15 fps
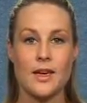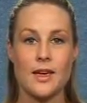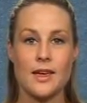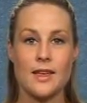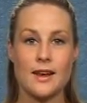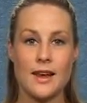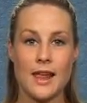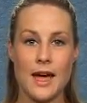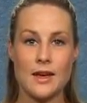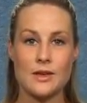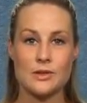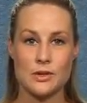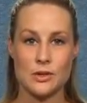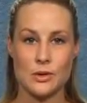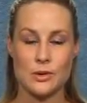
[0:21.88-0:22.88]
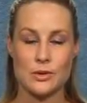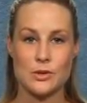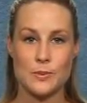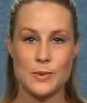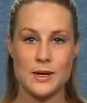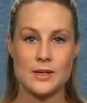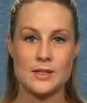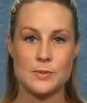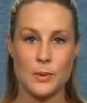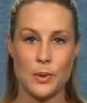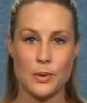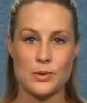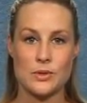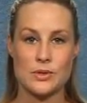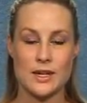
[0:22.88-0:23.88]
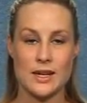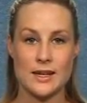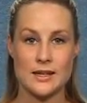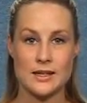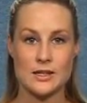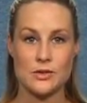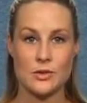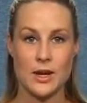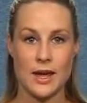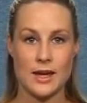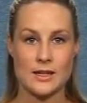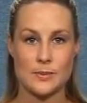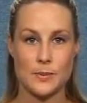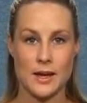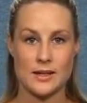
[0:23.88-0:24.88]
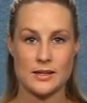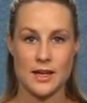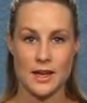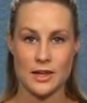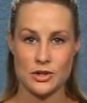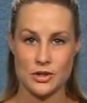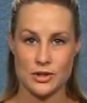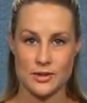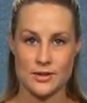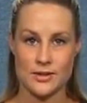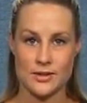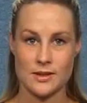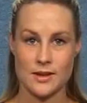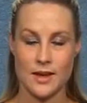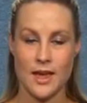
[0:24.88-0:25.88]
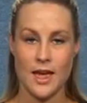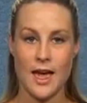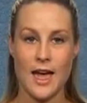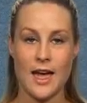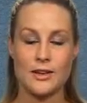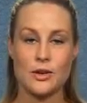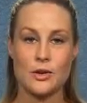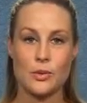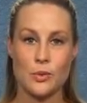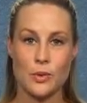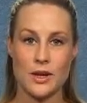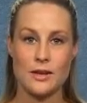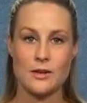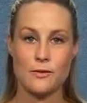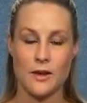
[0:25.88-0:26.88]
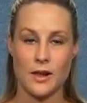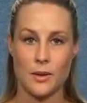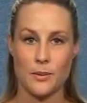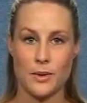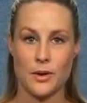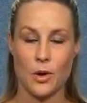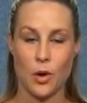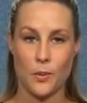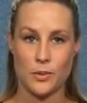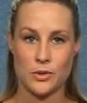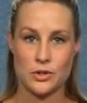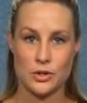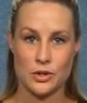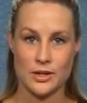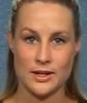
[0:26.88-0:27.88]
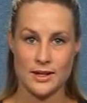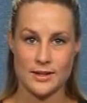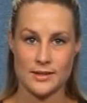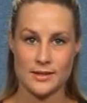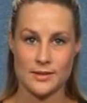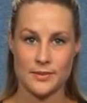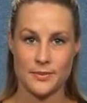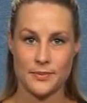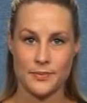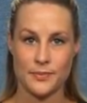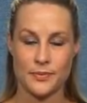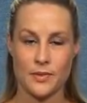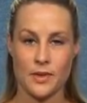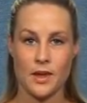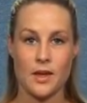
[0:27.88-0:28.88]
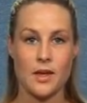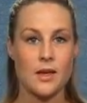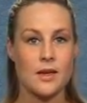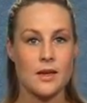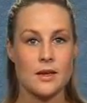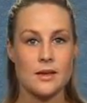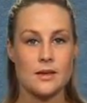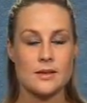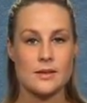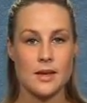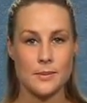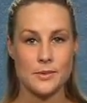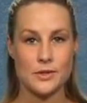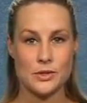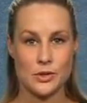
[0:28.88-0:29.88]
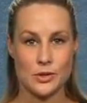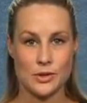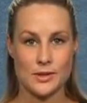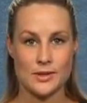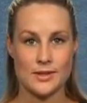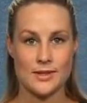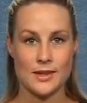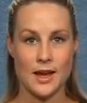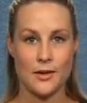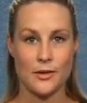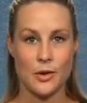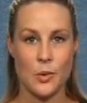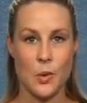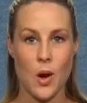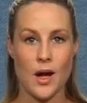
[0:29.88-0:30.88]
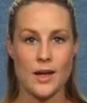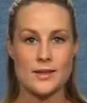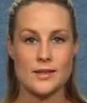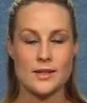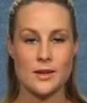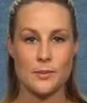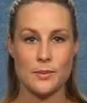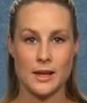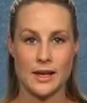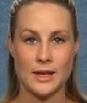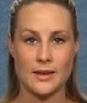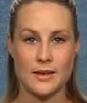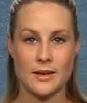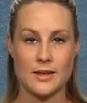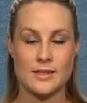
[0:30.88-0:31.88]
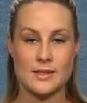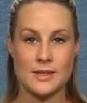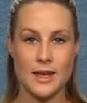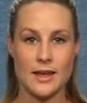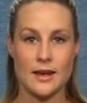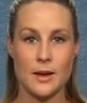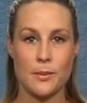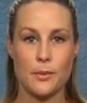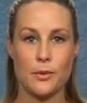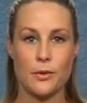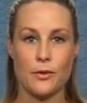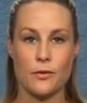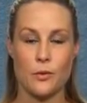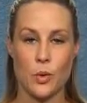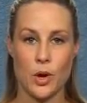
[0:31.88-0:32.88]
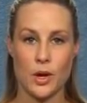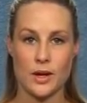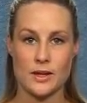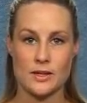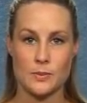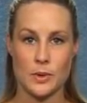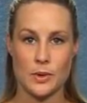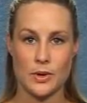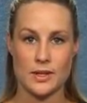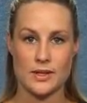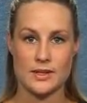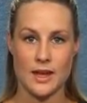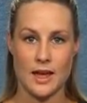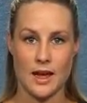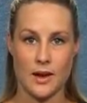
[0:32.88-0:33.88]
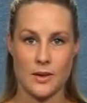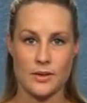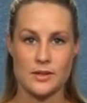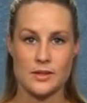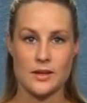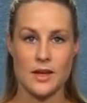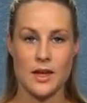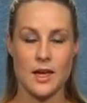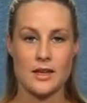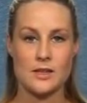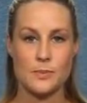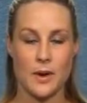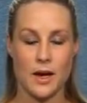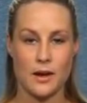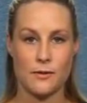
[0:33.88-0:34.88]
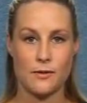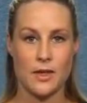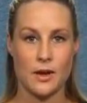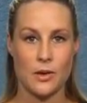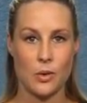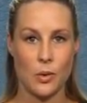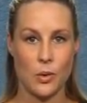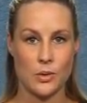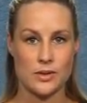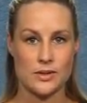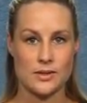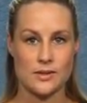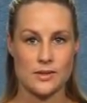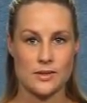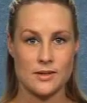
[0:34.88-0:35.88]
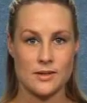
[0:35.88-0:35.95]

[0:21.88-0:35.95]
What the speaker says: It allows you to be exposed to industry expectations and career development opportunities. Some students are required to complete a set number of work experience hours as part of their course.